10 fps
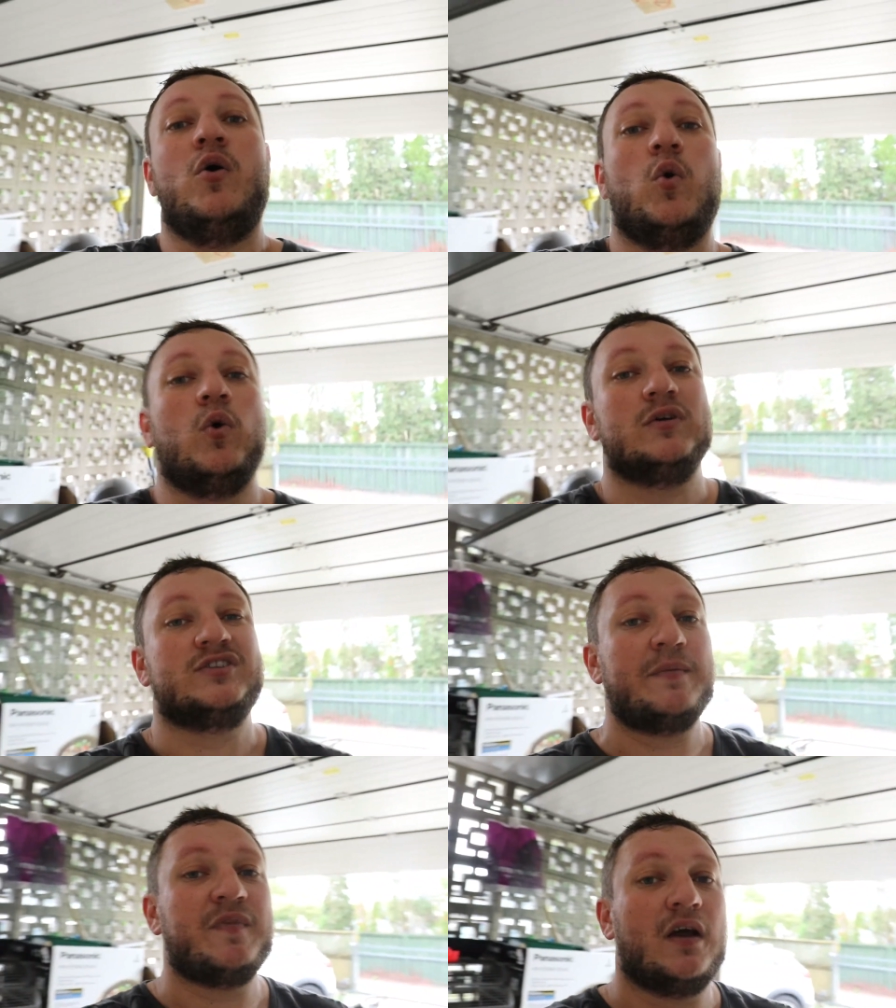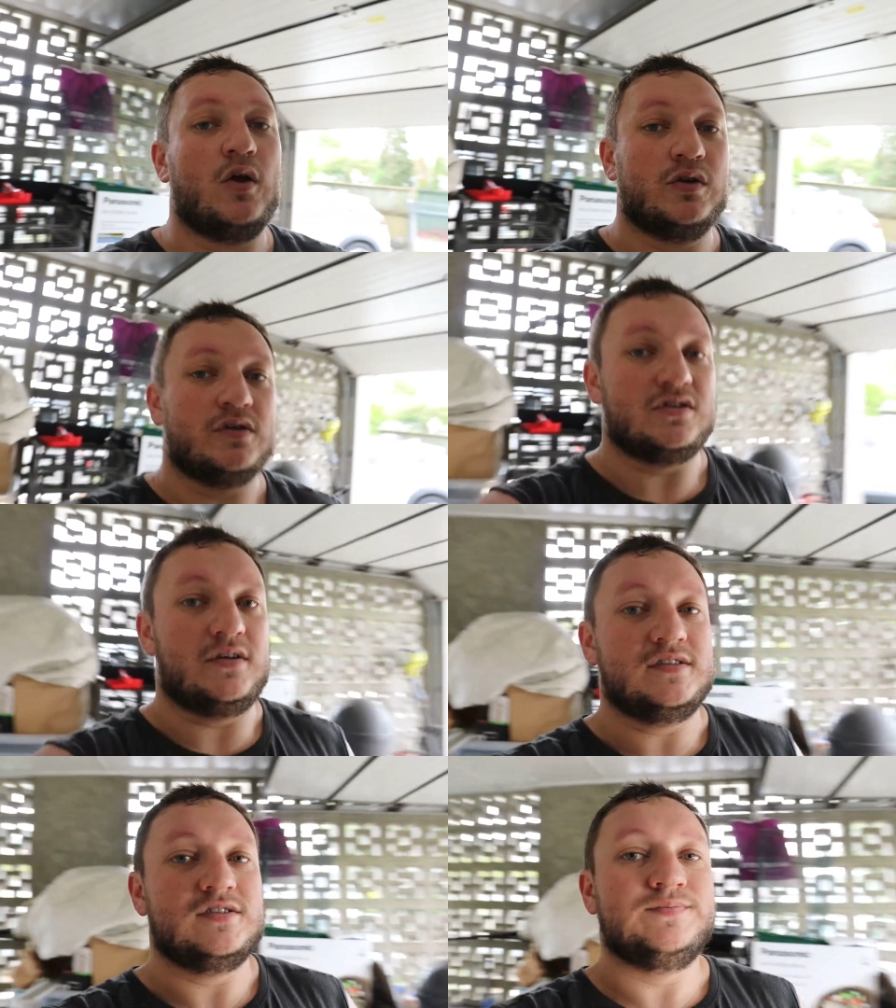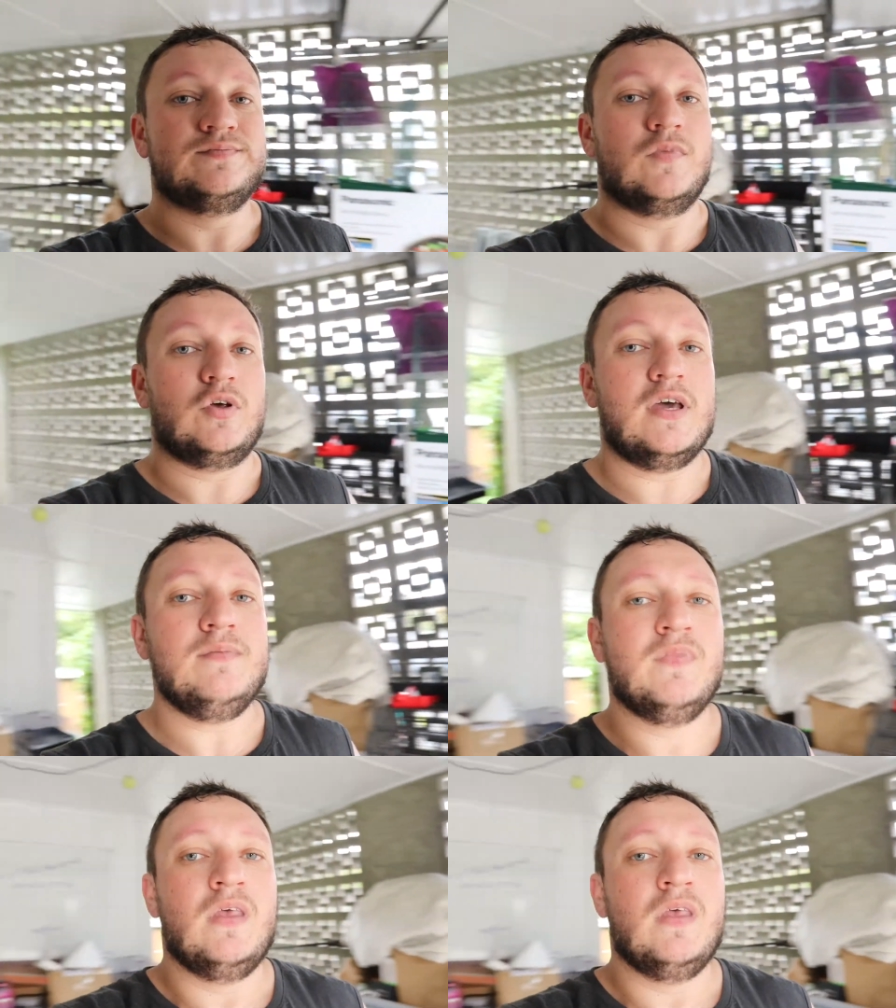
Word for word: or something along those lines okay